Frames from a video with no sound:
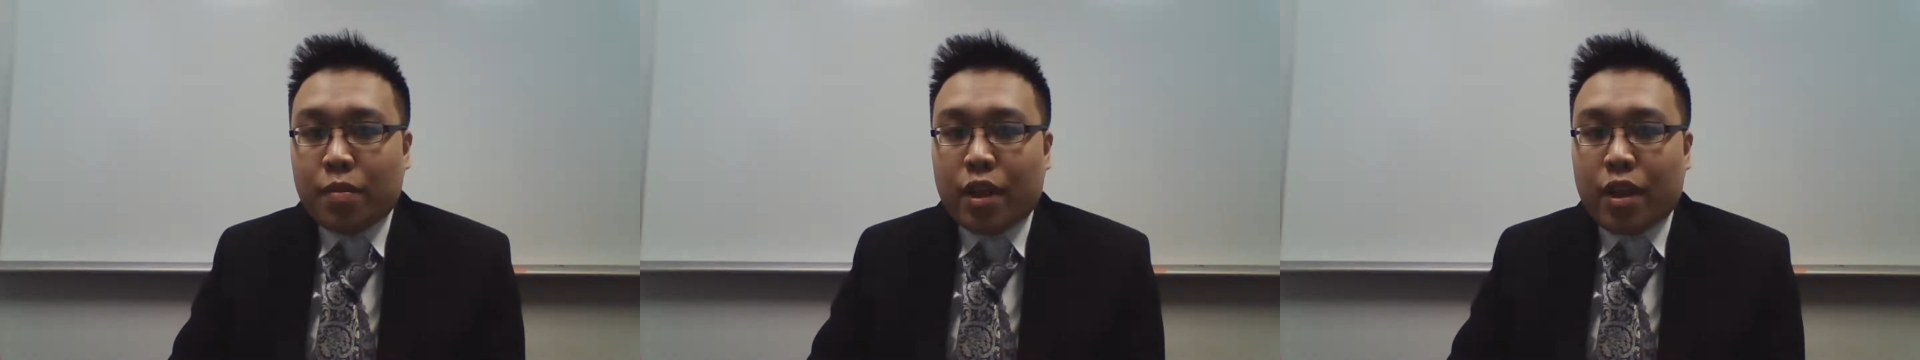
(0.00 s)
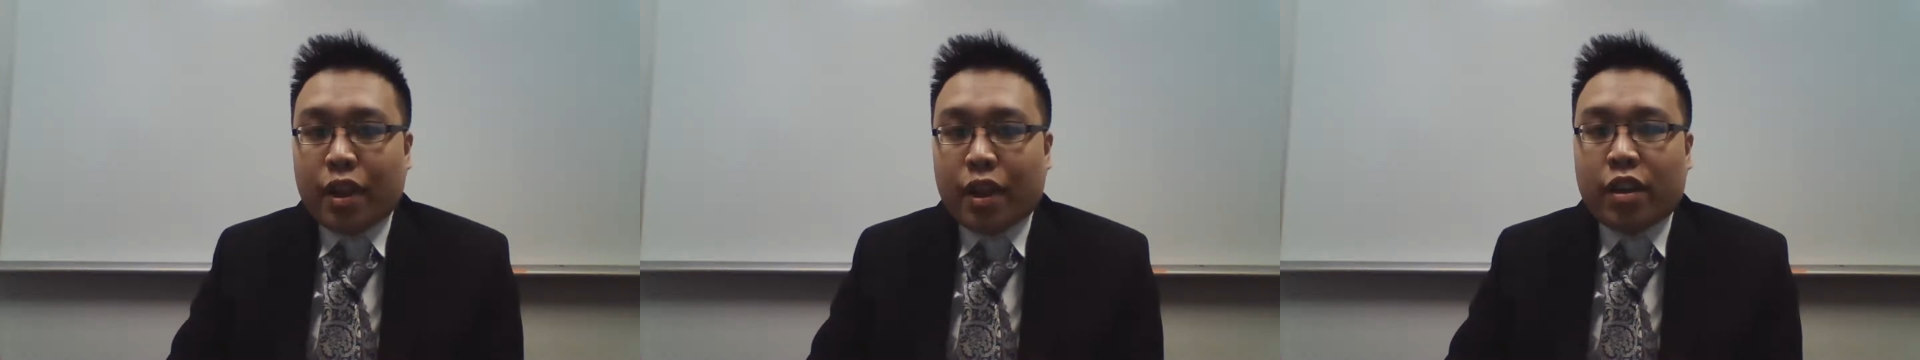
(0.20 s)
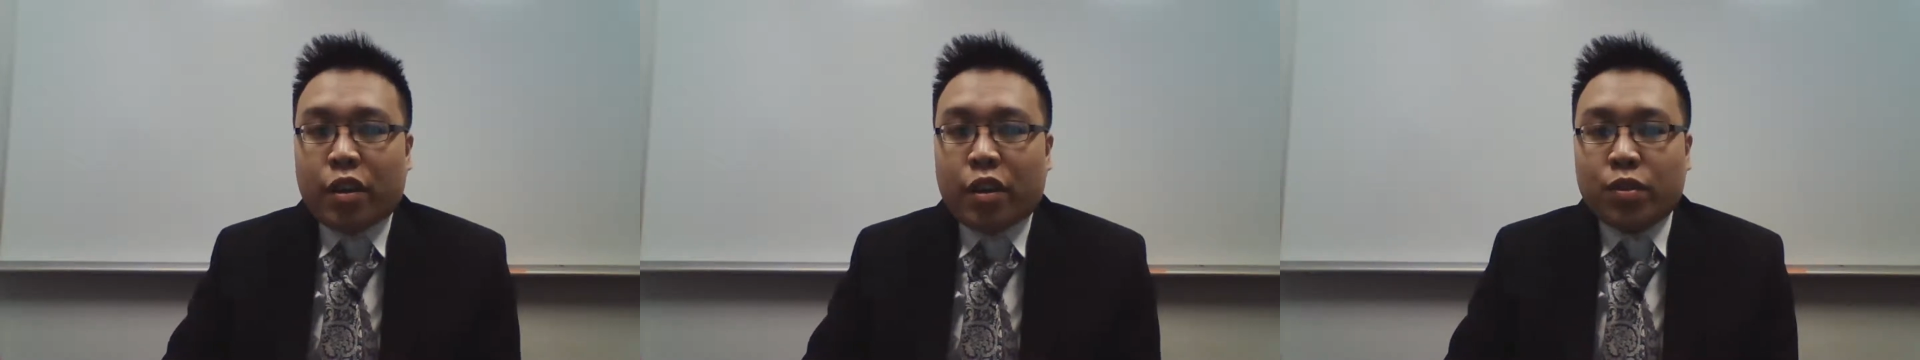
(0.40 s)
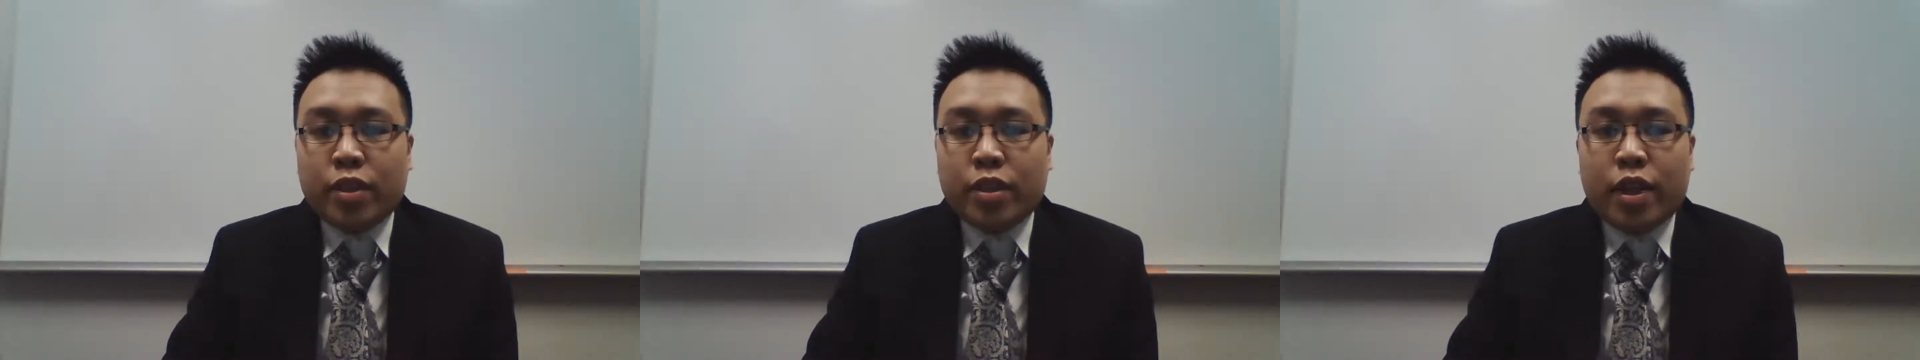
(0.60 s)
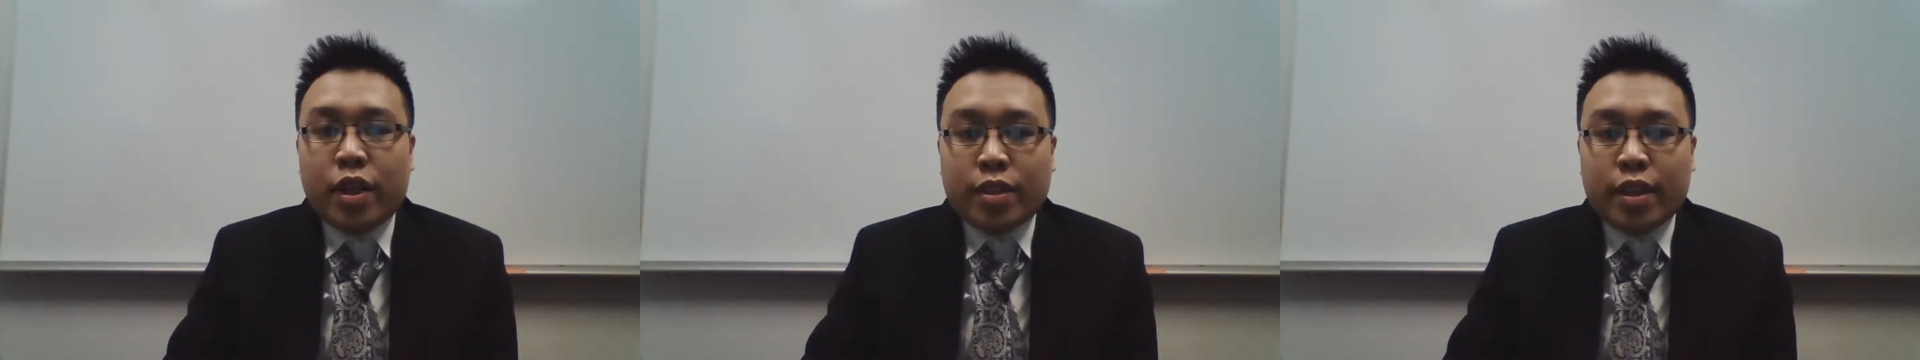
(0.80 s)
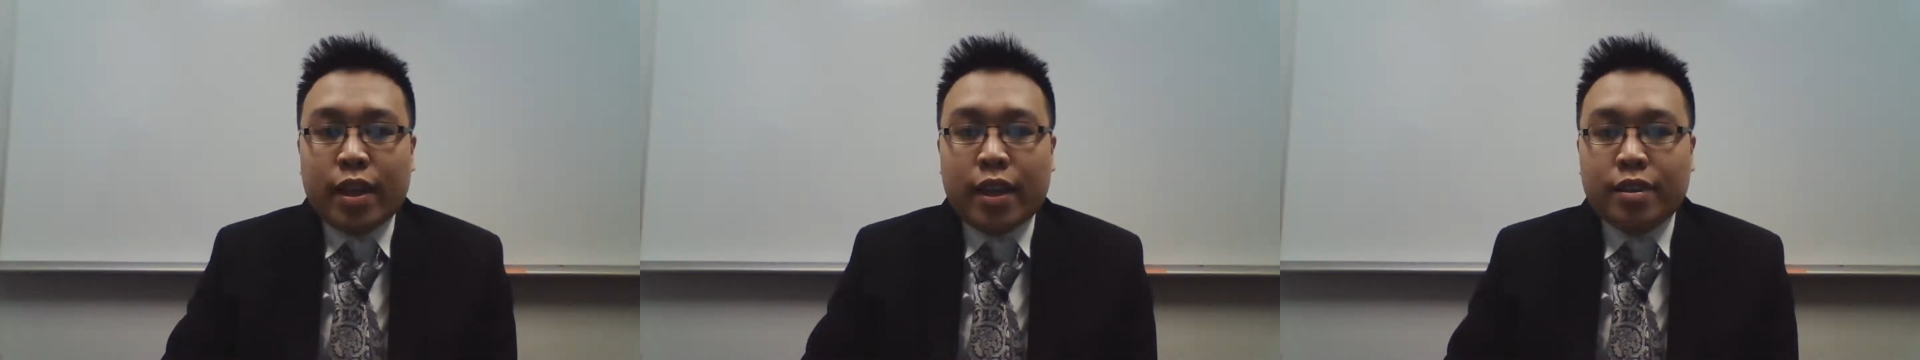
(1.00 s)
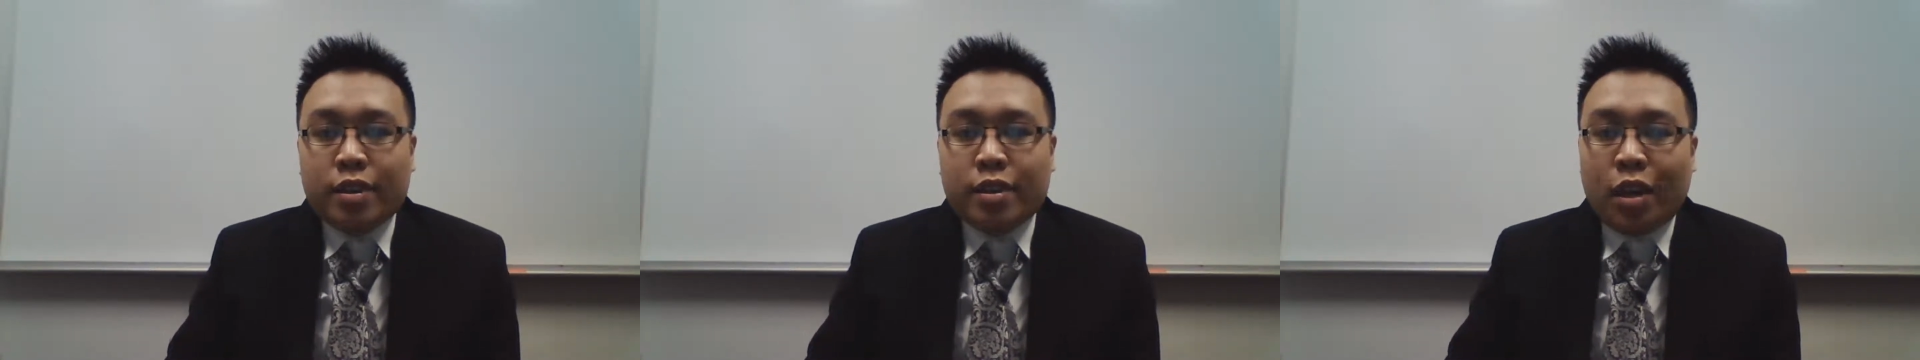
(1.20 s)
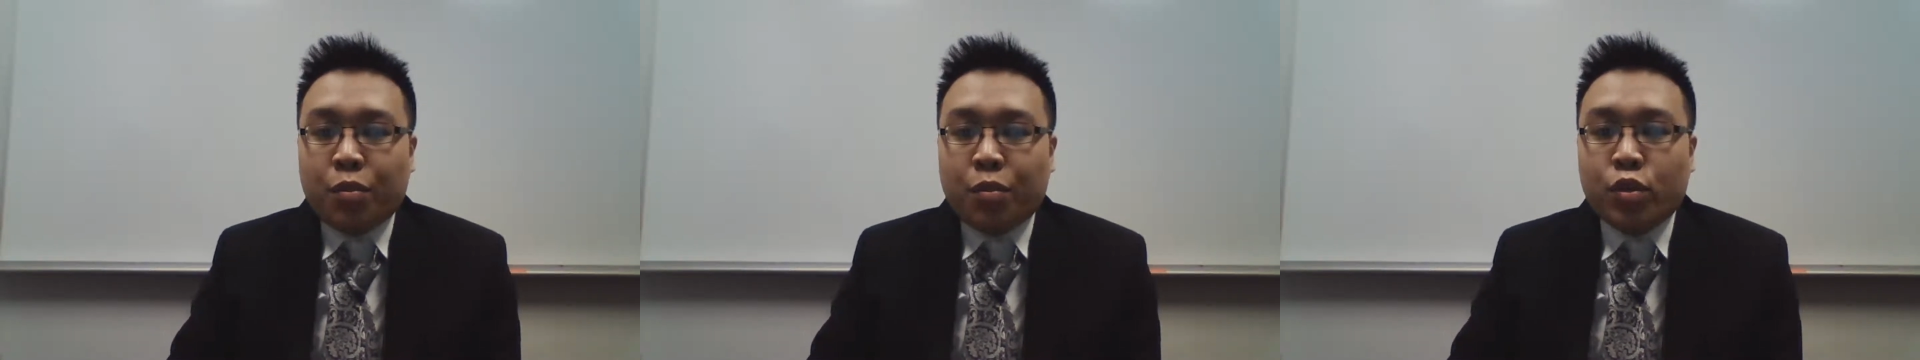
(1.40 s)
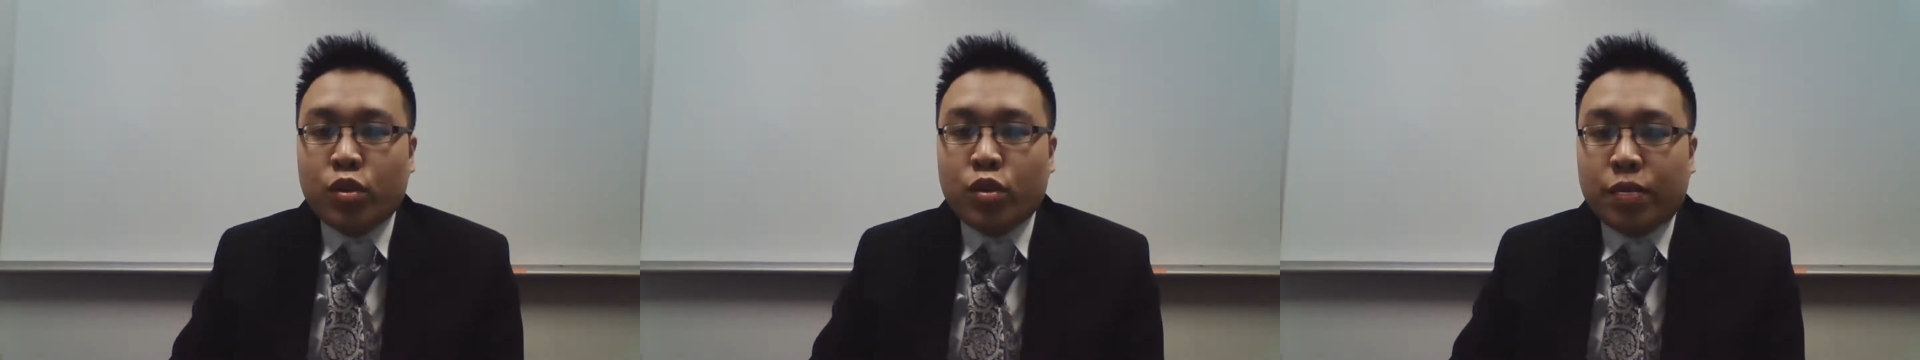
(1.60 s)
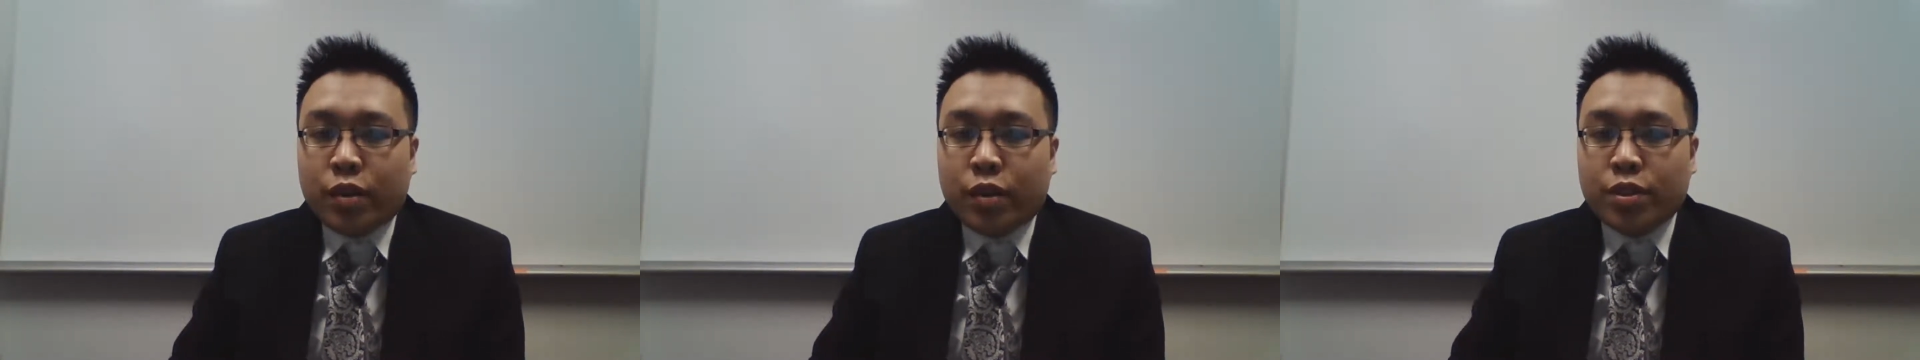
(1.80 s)
and I currently attend Temple
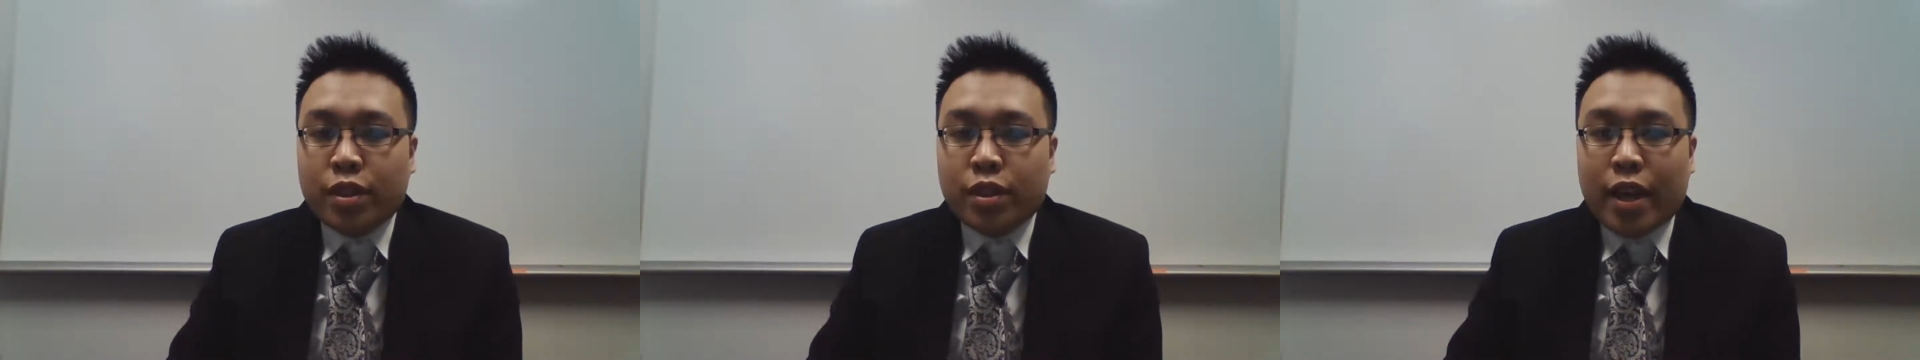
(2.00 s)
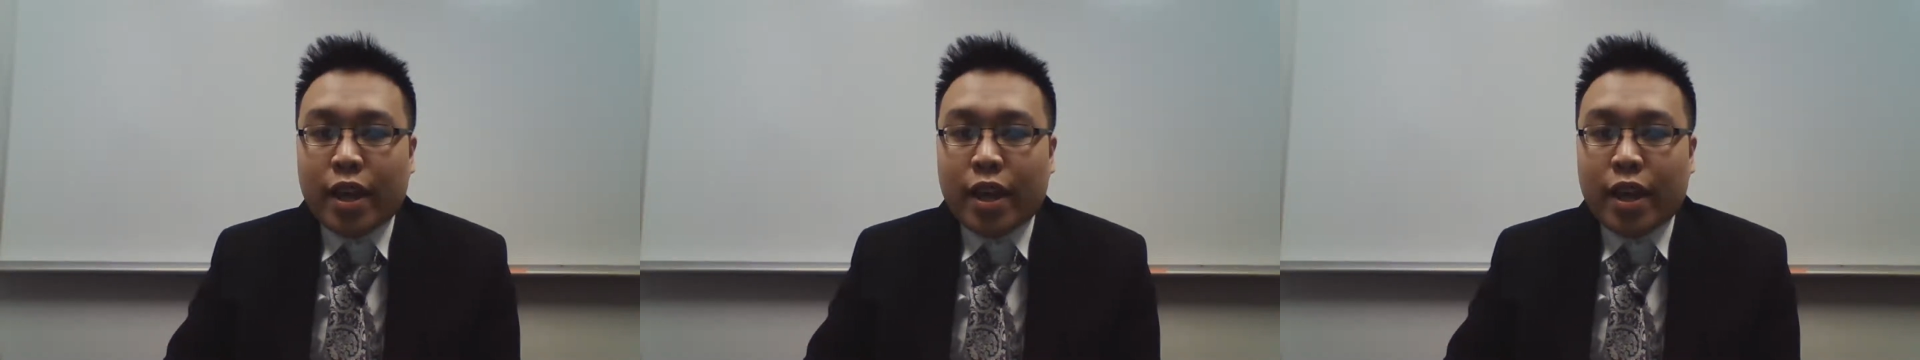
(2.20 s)
University